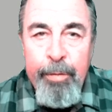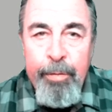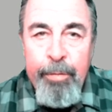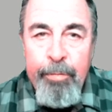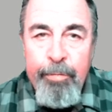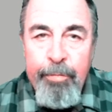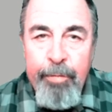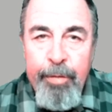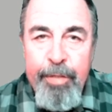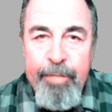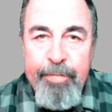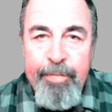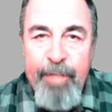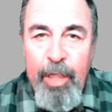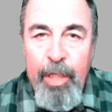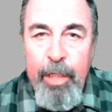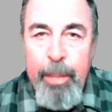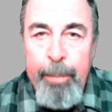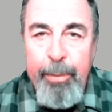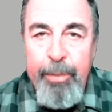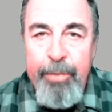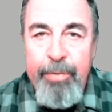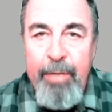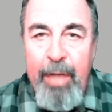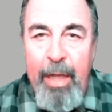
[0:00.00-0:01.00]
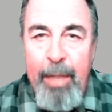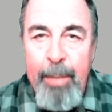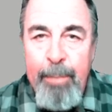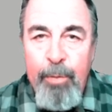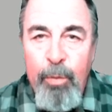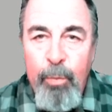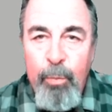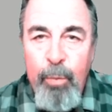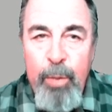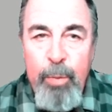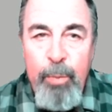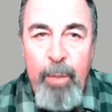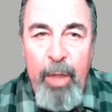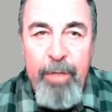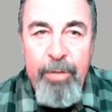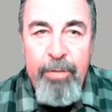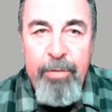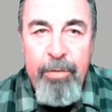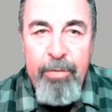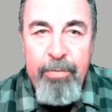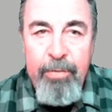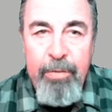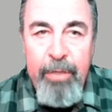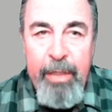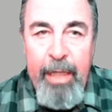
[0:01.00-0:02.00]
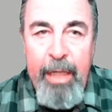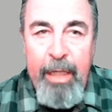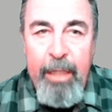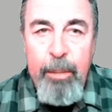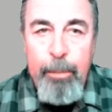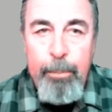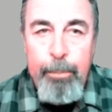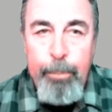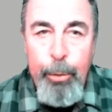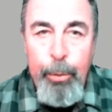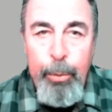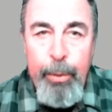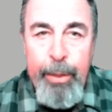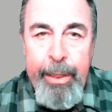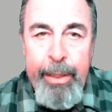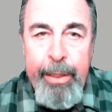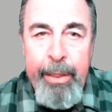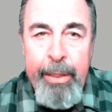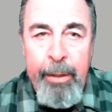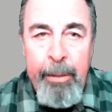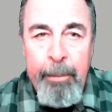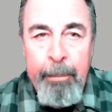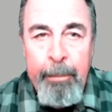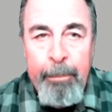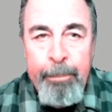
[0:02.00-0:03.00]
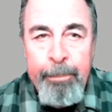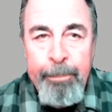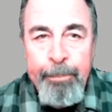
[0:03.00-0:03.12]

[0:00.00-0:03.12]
For the variable type, we want to select Boolean.